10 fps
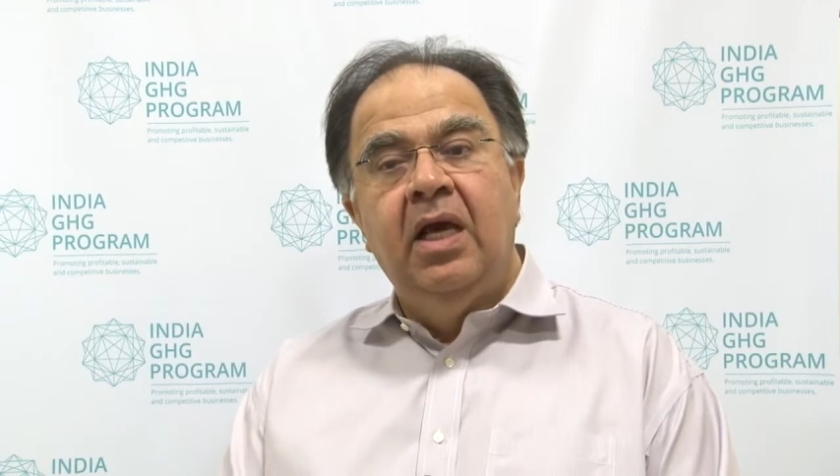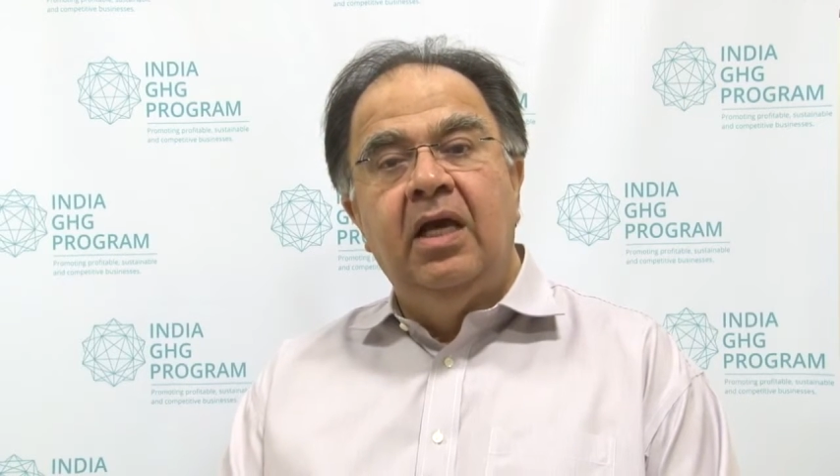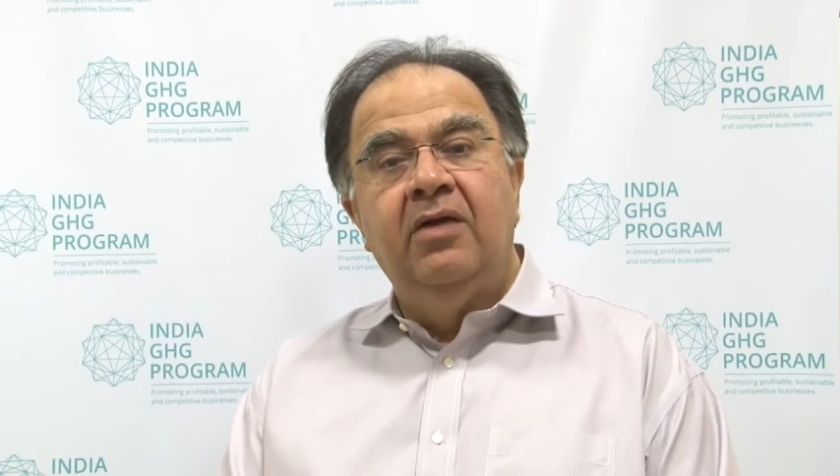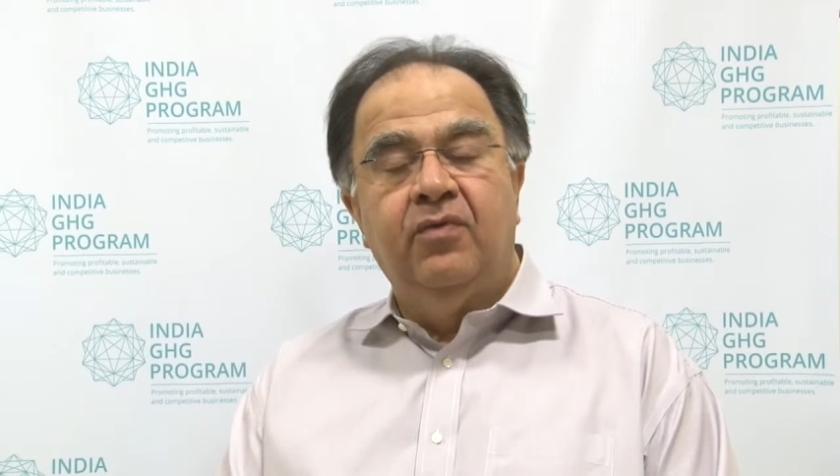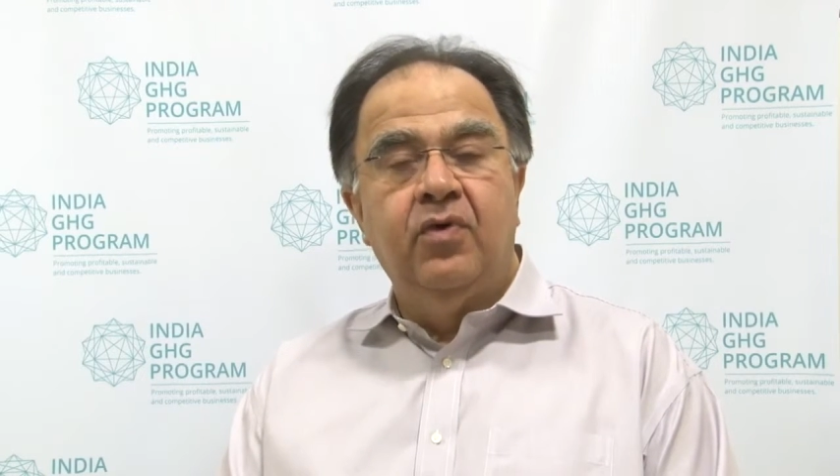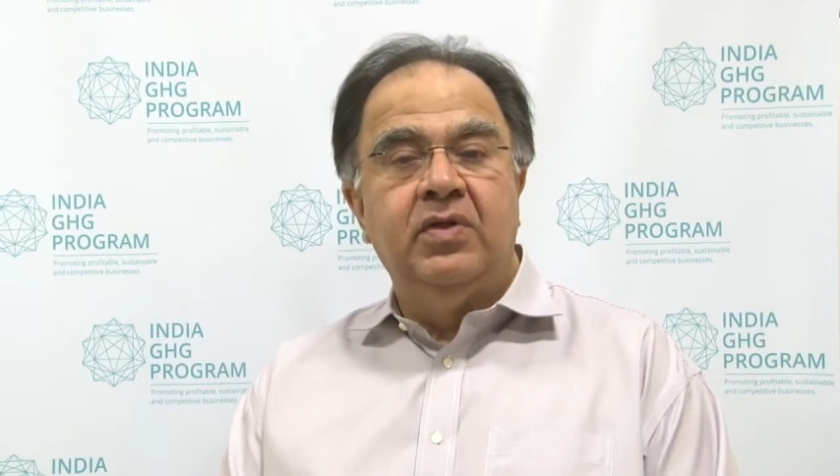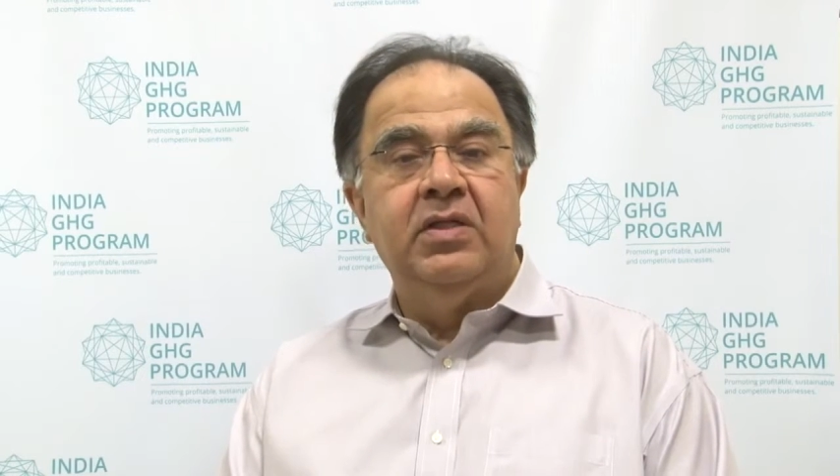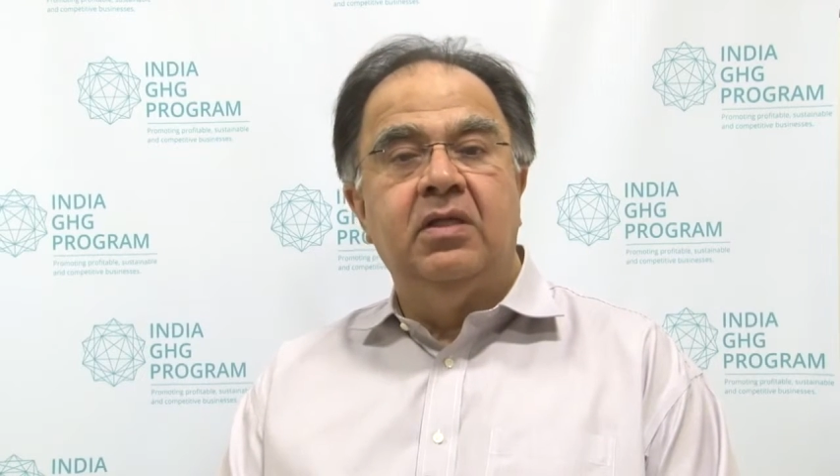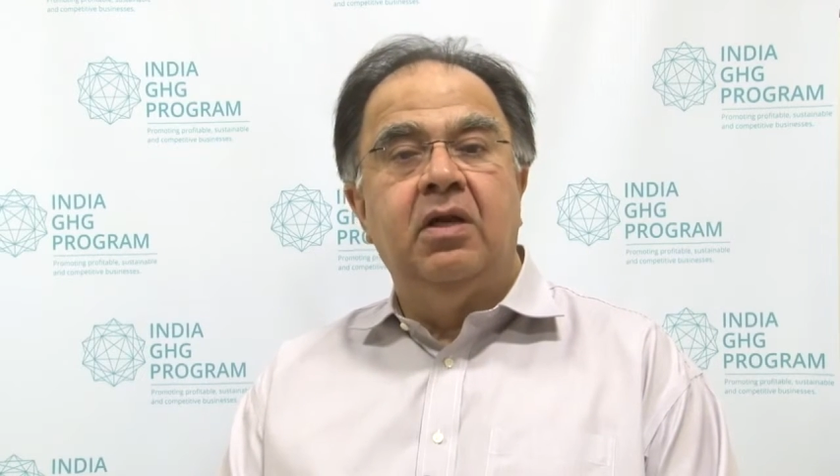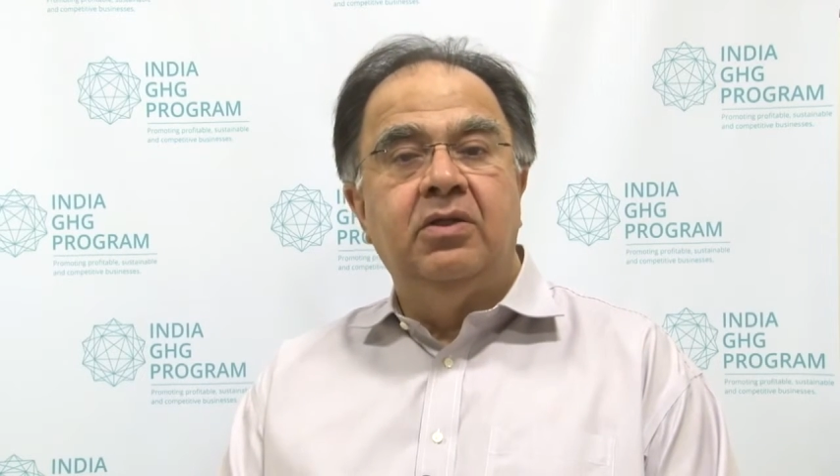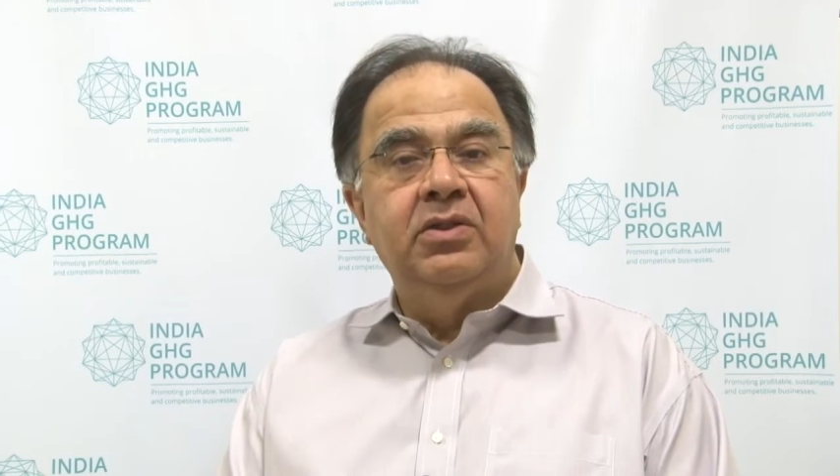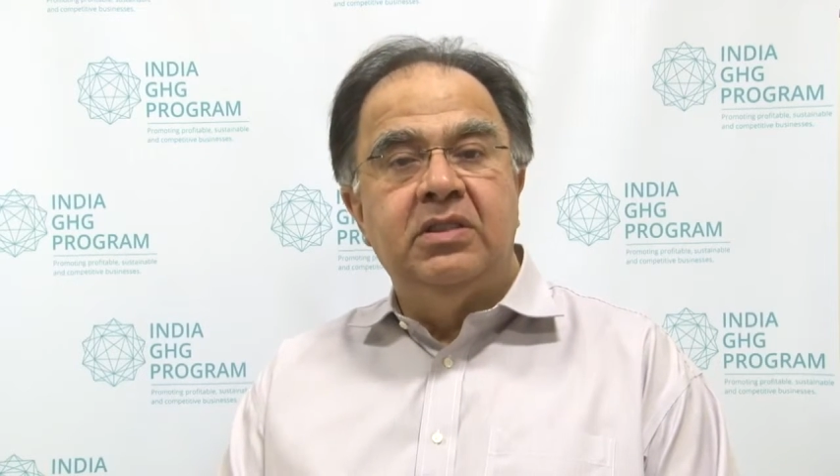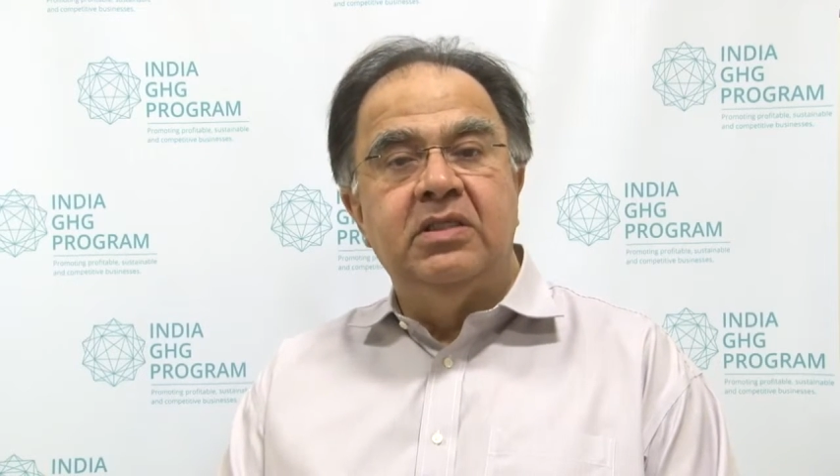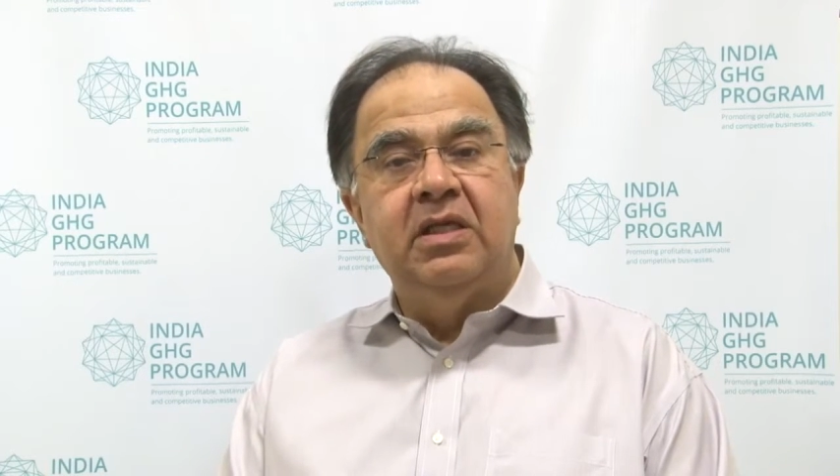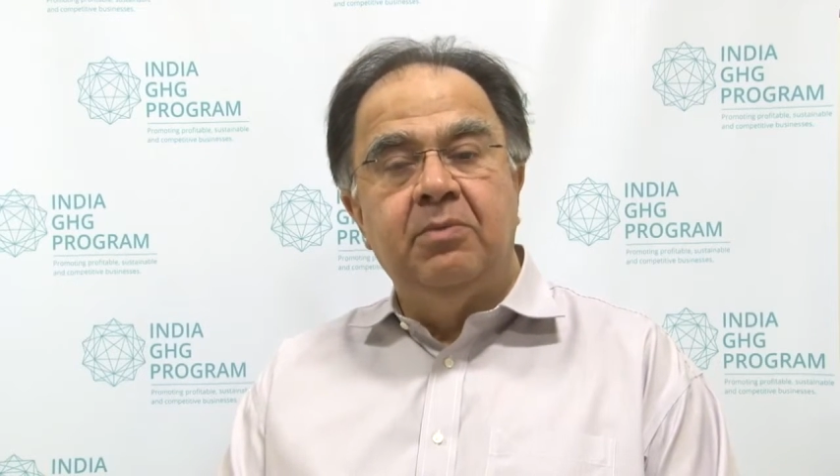And of course, there's a larger
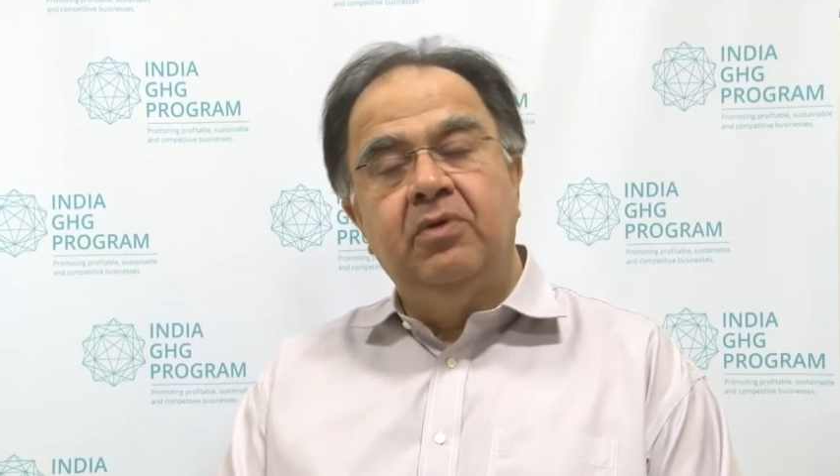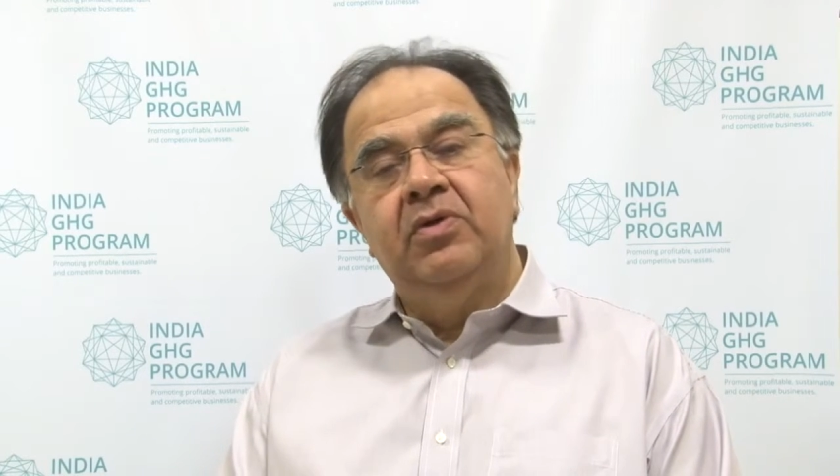systemic